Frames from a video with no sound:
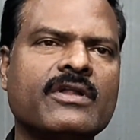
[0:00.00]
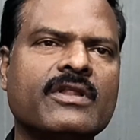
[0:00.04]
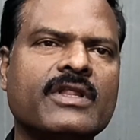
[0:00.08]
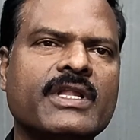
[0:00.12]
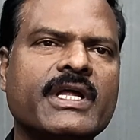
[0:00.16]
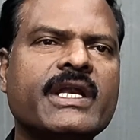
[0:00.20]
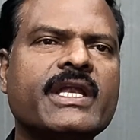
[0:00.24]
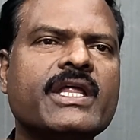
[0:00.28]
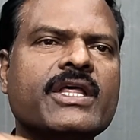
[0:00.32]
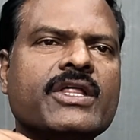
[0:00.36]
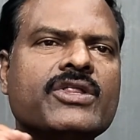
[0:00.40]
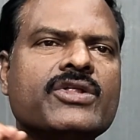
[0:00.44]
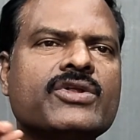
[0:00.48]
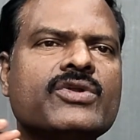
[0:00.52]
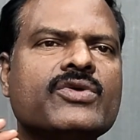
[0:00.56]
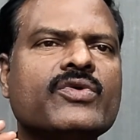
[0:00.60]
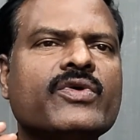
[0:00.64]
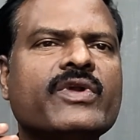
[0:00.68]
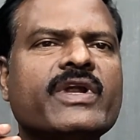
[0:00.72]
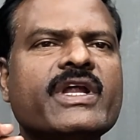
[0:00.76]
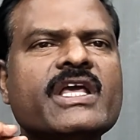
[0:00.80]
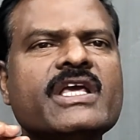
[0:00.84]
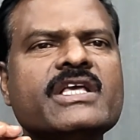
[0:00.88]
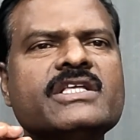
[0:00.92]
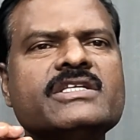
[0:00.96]
That is to
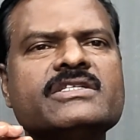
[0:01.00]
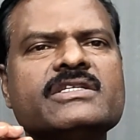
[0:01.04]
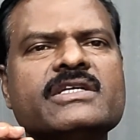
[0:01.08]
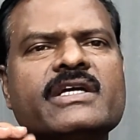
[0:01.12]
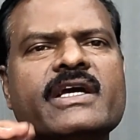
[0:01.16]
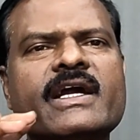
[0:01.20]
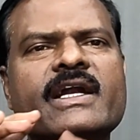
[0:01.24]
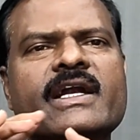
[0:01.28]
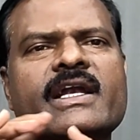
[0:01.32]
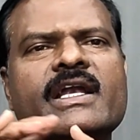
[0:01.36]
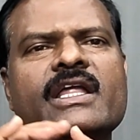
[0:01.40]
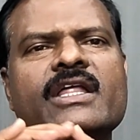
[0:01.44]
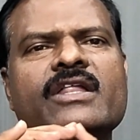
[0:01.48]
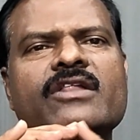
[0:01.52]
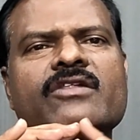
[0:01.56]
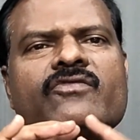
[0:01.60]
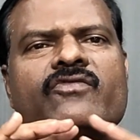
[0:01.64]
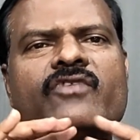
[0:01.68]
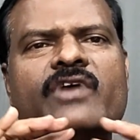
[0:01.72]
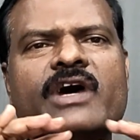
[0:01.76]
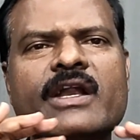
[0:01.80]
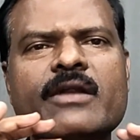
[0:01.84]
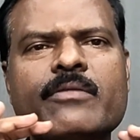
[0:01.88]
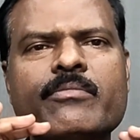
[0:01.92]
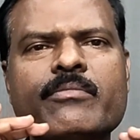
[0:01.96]
reach at least
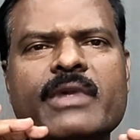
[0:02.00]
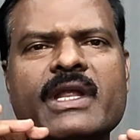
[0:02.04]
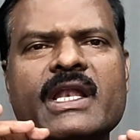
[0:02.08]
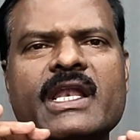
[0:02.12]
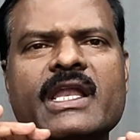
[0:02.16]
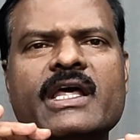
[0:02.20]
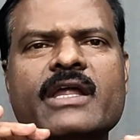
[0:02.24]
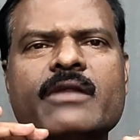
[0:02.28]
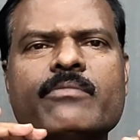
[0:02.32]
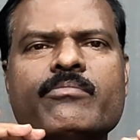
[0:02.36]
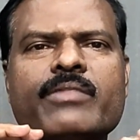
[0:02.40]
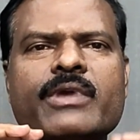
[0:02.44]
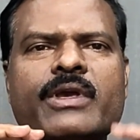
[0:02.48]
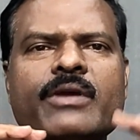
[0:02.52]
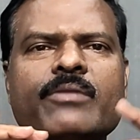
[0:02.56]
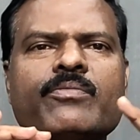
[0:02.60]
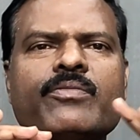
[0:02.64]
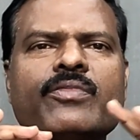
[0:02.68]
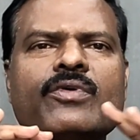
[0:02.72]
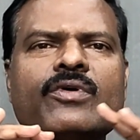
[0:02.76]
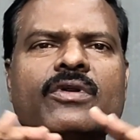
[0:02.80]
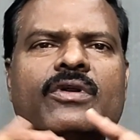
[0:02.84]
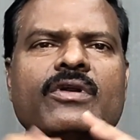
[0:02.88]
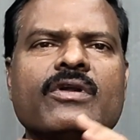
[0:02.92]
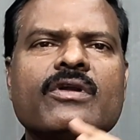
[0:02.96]
1 million
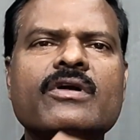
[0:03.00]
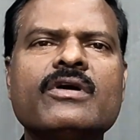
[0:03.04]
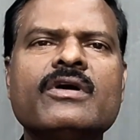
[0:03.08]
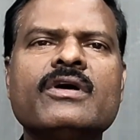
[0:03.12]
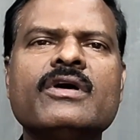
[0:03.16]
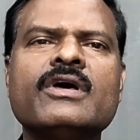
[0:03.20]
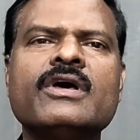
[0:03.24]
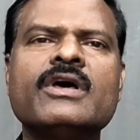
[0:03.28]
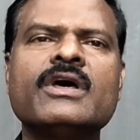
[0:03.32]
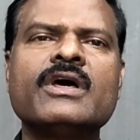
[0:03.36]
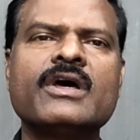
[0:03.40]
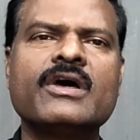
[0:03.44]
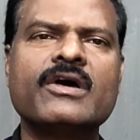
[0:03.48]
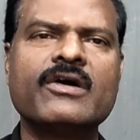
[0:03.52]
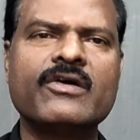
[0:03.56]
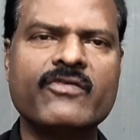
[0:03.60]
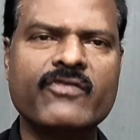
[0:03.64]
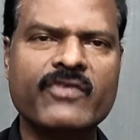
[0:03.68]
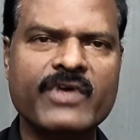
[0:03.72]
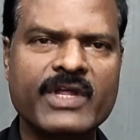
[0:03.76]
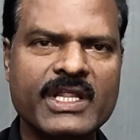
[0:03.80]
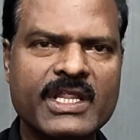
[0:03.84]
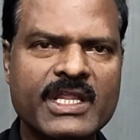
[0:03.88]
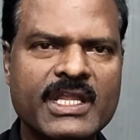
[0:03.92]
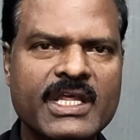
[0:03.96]
people
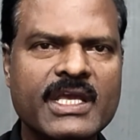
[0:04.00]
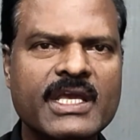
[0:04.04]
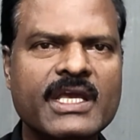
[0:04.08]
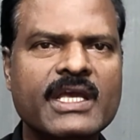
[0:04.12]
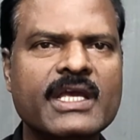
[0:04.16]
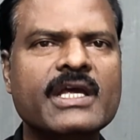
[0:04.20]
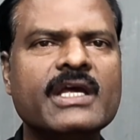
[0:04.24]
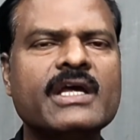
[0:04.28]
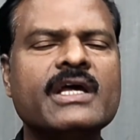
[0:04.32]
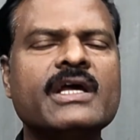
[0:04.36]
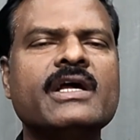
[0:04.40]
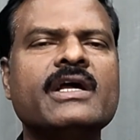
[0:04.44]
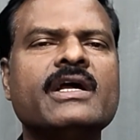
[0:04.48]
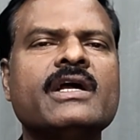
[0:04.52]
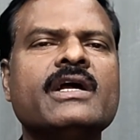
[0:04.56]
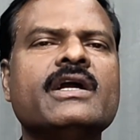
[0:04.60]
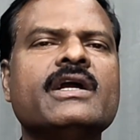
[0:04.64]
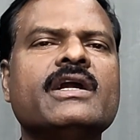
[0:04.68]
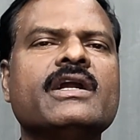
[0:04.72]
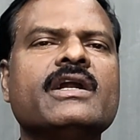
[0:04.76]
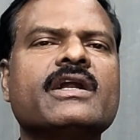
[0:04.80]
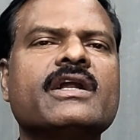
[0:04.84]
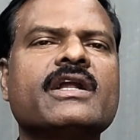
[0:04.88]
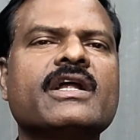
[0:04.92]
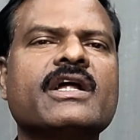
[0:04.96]
with the
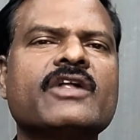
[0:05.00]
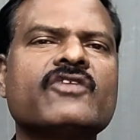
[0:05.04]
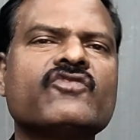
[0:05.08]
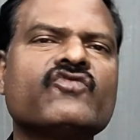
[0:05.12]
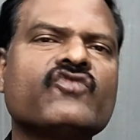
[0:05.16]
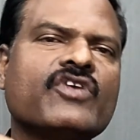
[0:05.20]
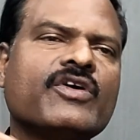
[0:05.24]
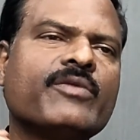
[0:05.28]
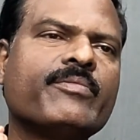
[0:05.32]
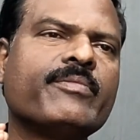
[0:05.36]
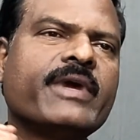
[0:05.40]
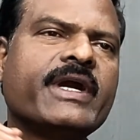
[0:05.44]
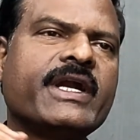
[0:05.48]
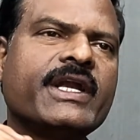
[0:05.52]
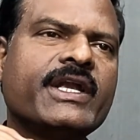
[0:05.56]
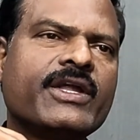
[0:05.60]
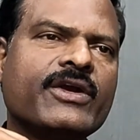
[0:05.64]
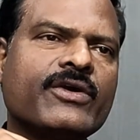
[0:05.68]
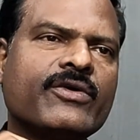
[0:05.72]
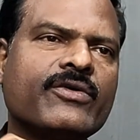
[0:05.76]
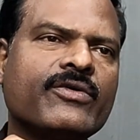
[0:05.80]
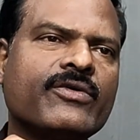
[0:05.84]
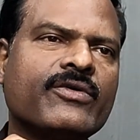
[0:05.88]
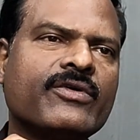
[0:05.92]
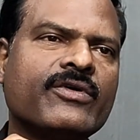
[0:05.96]

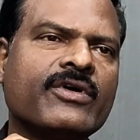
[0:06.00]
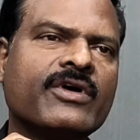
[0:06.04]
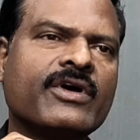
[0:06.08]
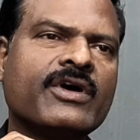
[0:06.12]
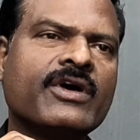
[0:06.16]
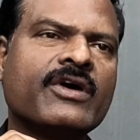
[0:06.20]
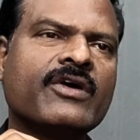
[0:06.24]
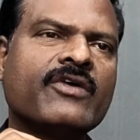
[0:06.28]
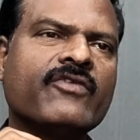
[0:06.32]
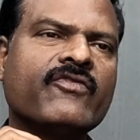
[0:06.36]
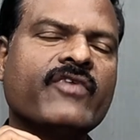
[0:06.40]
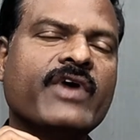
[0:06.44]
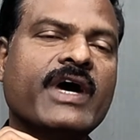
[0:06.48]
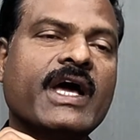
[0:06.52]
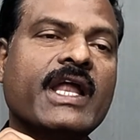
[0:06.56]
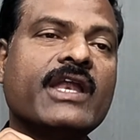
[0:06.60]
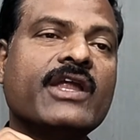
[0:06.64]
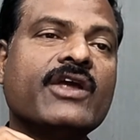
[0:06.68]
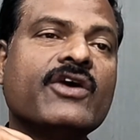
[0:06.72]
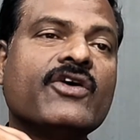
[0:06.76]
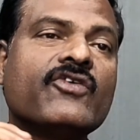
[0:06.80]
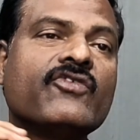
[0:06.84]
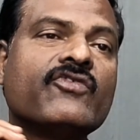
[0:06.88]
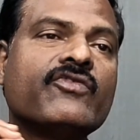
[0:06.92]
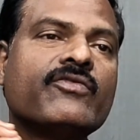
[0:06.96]
transformative
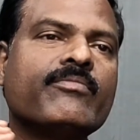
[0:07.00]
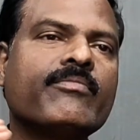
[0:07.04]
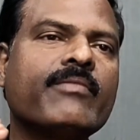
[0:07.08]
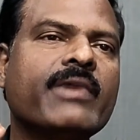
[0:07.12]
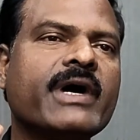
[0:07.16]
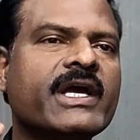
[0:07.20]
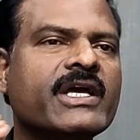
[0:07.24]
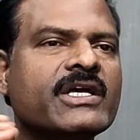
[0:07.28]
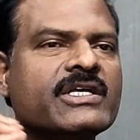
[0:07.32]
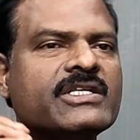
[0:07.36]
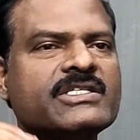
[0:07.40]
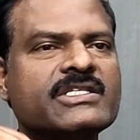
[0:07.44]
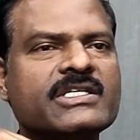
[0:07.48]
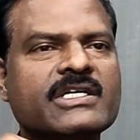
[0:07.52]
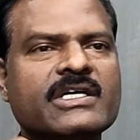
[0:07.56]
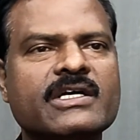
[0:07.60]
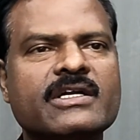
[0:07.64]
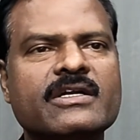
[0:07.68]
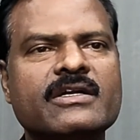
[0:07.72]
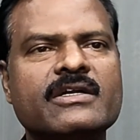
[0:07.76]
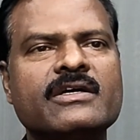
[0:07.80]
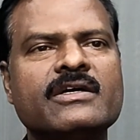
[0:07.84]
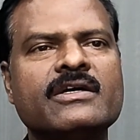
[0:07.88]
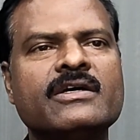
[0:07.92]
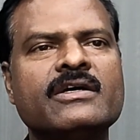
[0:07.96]
value of biochar
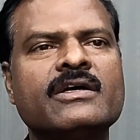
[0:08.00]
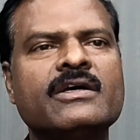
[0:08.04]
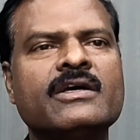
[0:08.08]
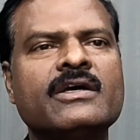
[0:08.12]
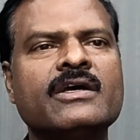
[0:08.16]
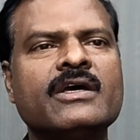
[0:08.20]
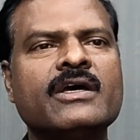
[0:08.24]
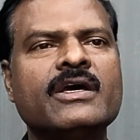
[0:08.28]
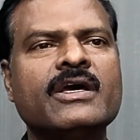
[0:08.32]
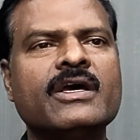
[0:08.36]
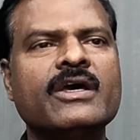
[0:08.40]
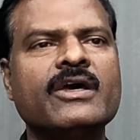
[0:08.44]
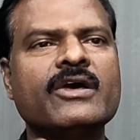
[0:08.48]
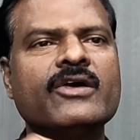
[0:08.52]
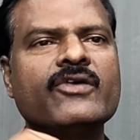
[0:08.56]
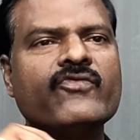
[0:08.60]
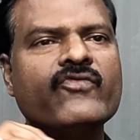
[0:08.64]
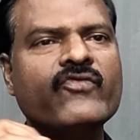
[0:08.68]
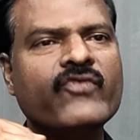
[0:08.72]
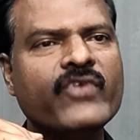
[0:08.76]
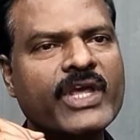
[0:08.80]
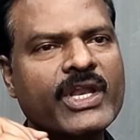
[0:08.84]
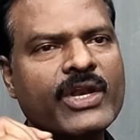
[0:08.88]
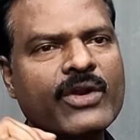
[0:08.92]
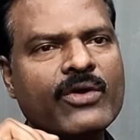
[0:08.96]

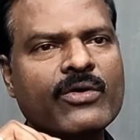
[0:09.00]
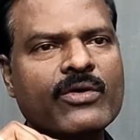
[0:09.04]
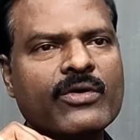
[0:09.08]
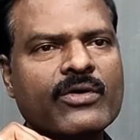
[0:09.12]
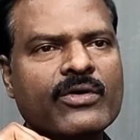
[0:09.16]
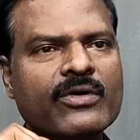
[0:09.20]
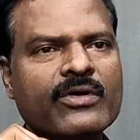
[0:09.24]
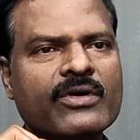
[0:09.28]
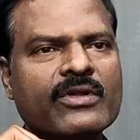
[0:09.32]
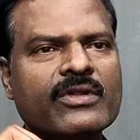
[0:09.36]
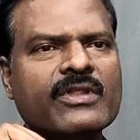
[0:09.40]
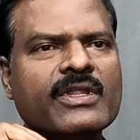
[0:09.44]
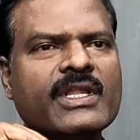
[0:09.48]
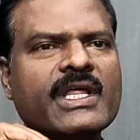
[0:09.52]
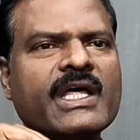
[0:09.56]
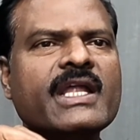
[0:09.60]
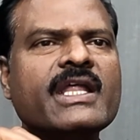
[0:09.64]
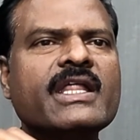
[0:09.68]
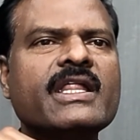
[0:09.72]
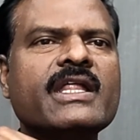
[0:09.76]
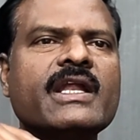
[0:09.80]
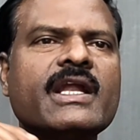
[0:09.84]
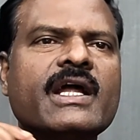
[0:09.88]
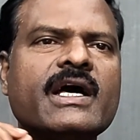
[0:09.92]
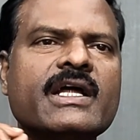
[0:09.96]
we know there
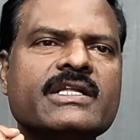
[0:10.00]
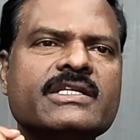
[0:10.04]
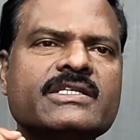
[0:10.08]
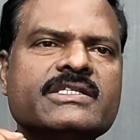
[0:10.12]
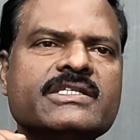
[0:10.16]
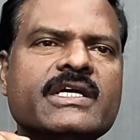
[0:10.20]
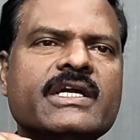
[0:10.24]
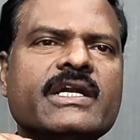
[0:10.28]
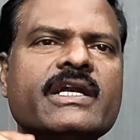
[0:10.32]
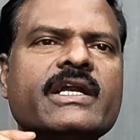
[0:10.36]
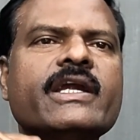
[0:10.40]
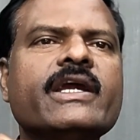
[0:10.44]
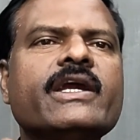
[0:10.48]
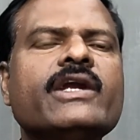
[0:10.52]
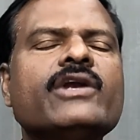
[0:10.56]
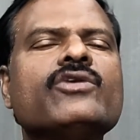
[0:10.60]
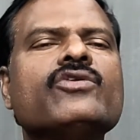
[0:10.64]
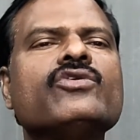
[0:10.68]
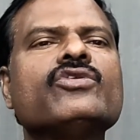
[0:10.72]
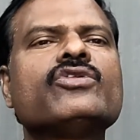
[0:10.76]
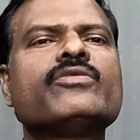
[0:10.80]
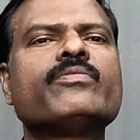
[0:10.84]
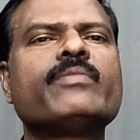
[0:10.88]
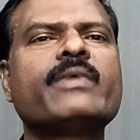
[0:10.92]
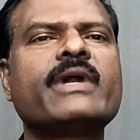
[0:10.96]
is an urgent need
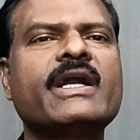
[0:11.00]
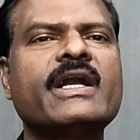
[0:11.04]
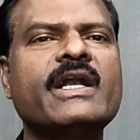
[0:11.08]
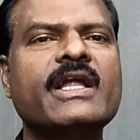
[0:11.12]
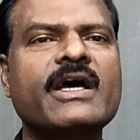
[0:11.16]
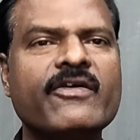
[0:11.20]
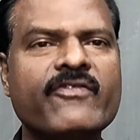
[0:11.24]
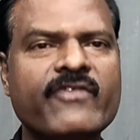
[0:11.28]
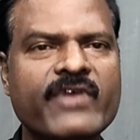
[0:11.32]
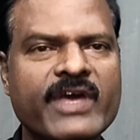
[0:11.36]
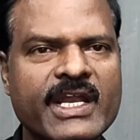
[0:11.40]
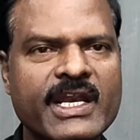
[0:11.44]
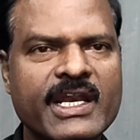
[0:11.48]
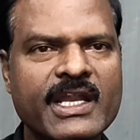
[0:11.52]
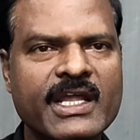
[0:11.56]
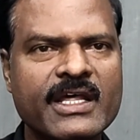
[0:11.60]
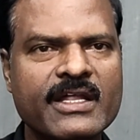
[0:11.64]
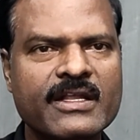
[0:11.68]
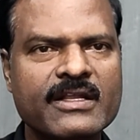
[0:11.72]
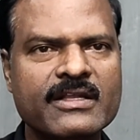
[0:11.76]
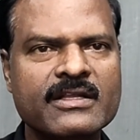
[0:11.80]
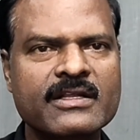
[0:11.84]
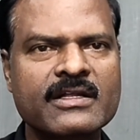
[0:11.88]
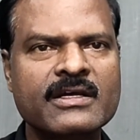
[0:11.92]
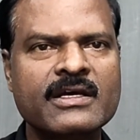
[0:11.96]
to spread
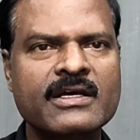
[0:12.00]
awareness,